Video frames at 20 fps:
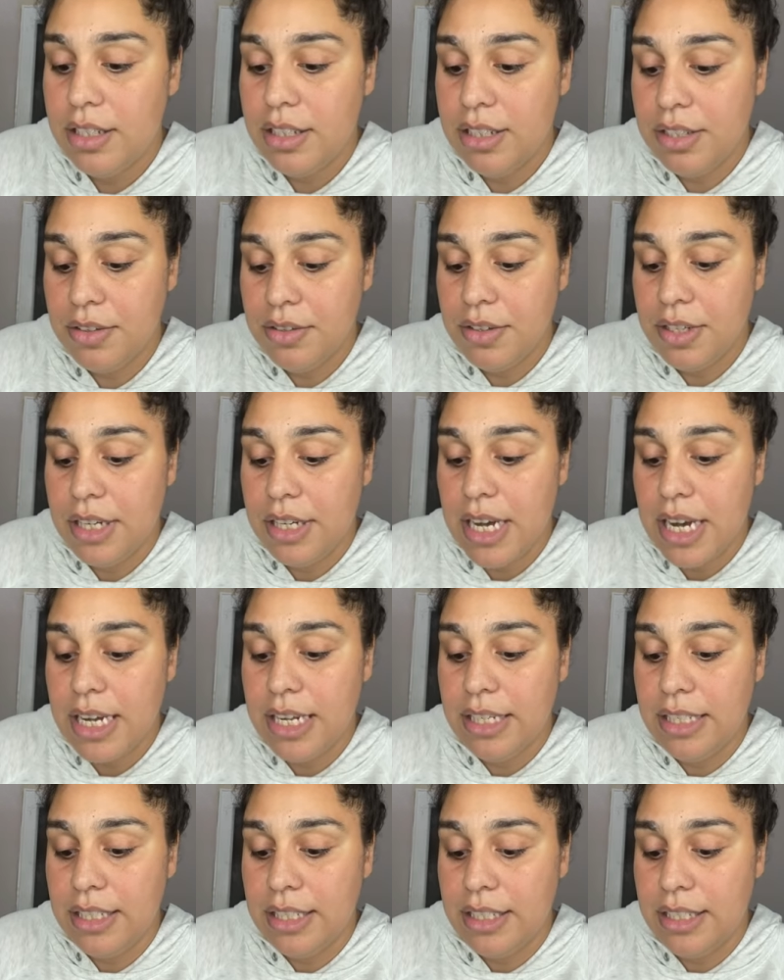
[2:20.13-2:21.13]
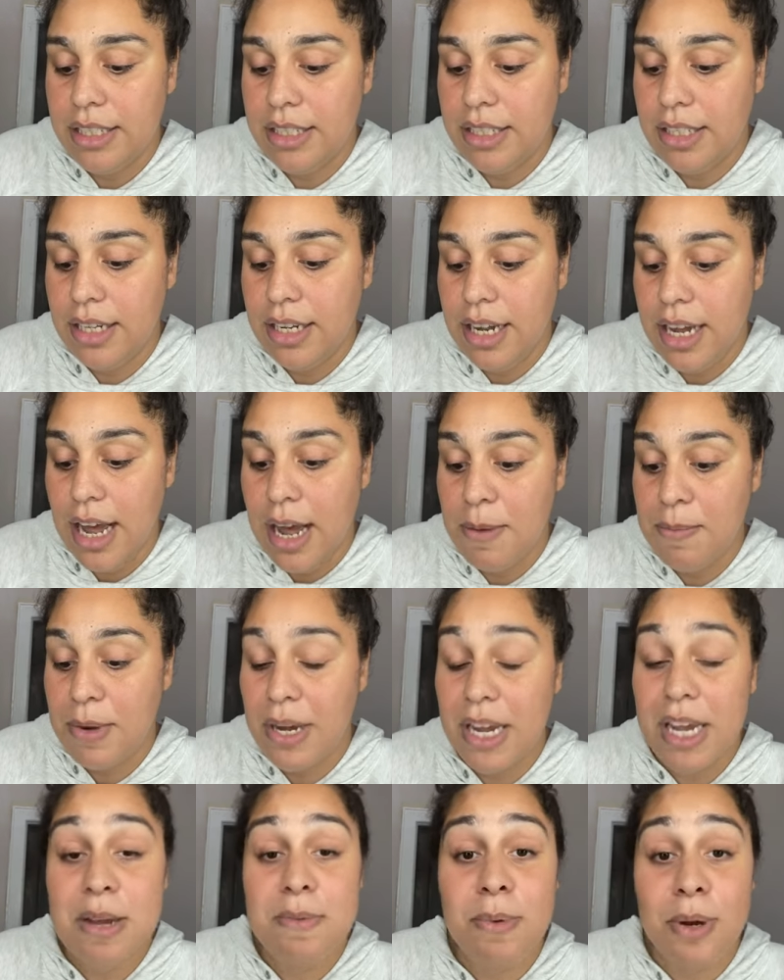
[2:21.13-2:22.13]
So yes, I'm
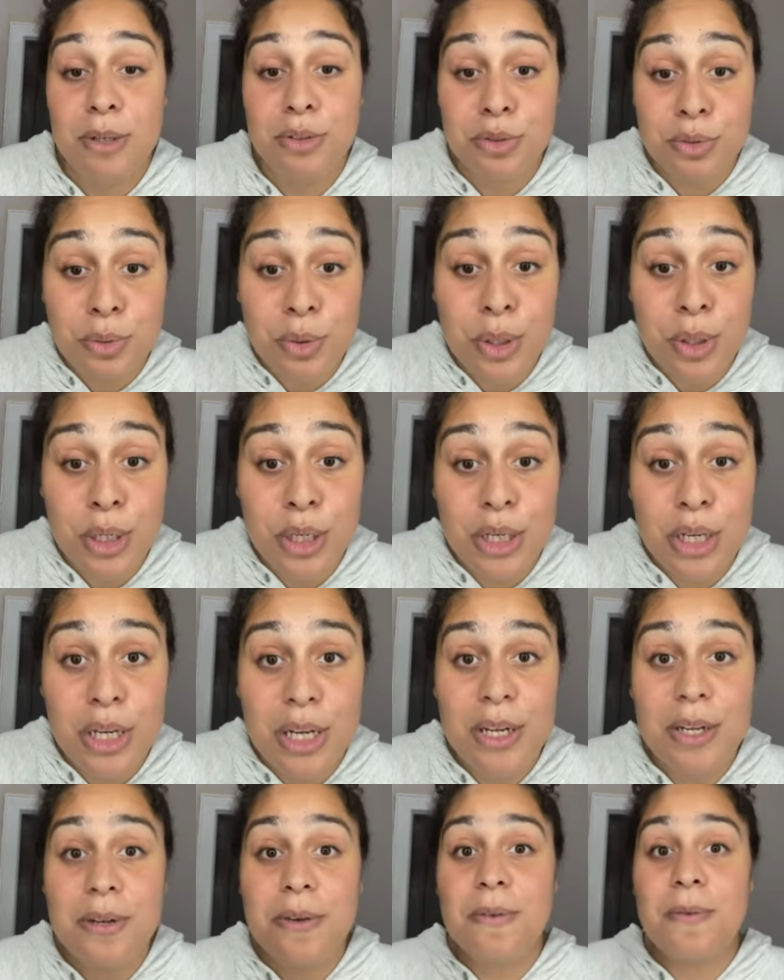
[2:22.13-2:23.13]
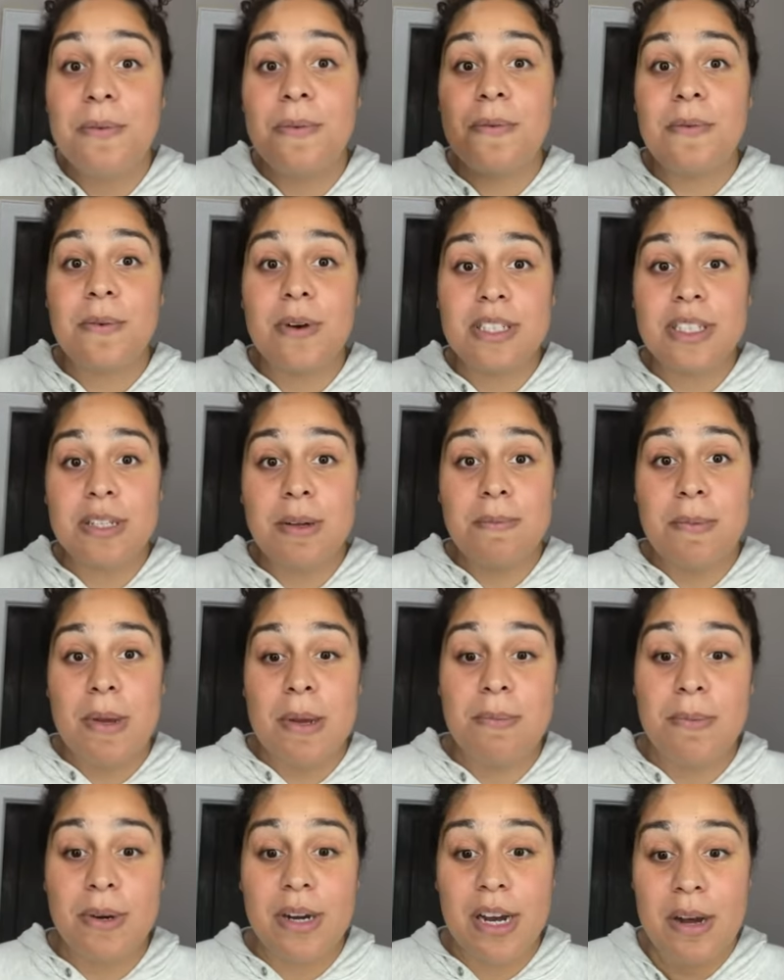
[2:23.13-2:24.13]
gonna keep on drinking while some
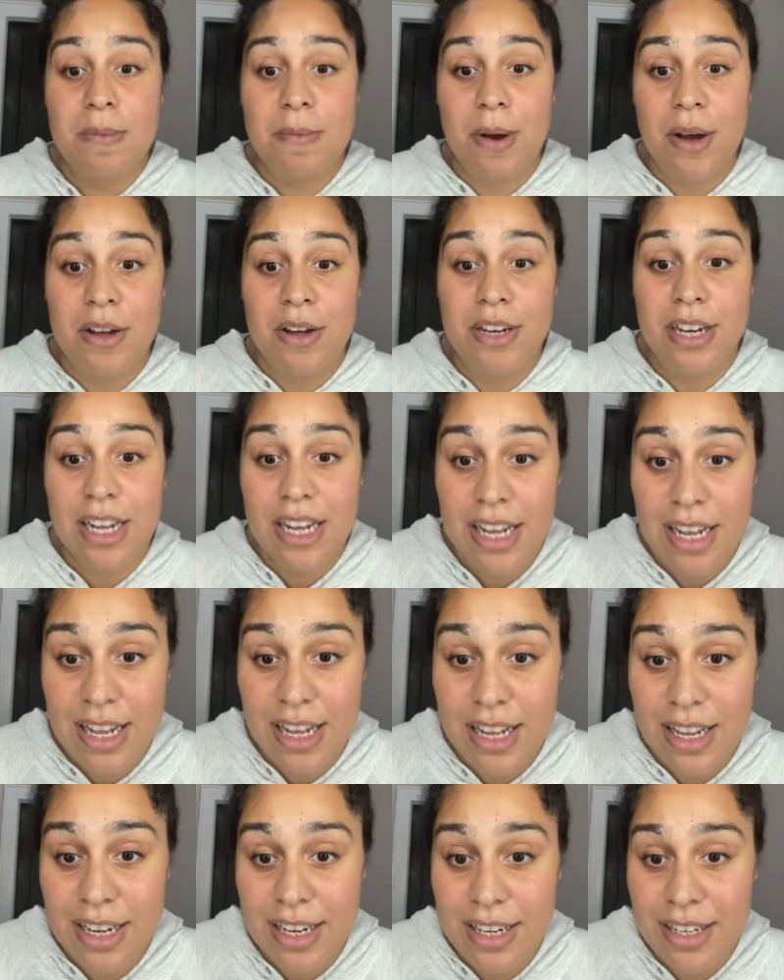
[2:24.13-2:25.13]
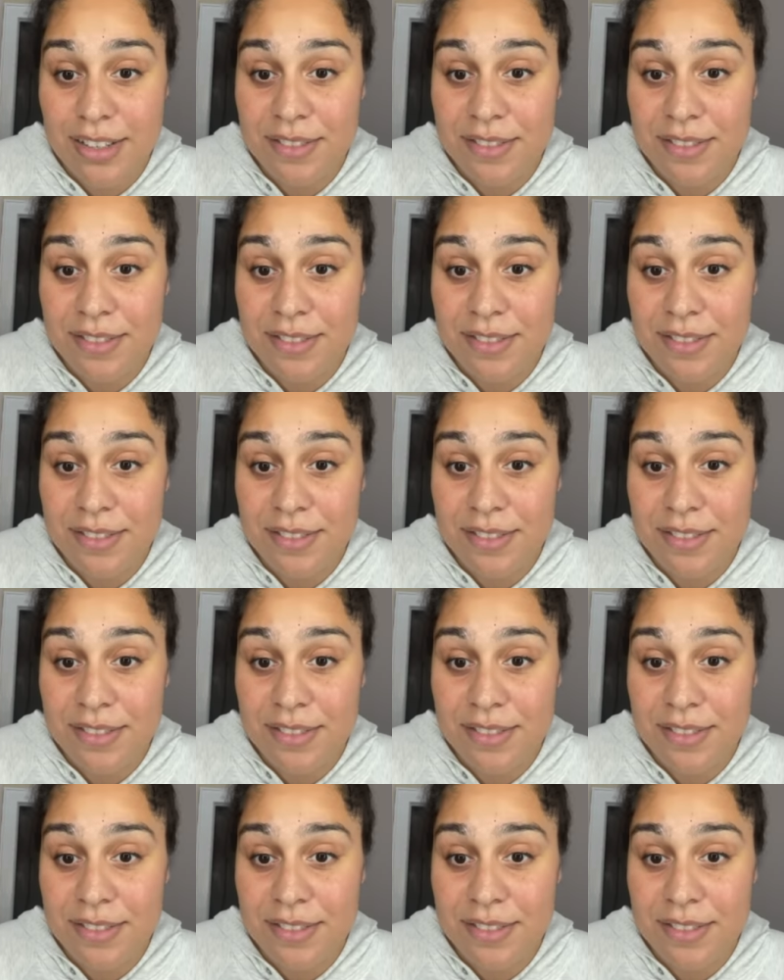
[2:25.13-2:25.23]
people come on in.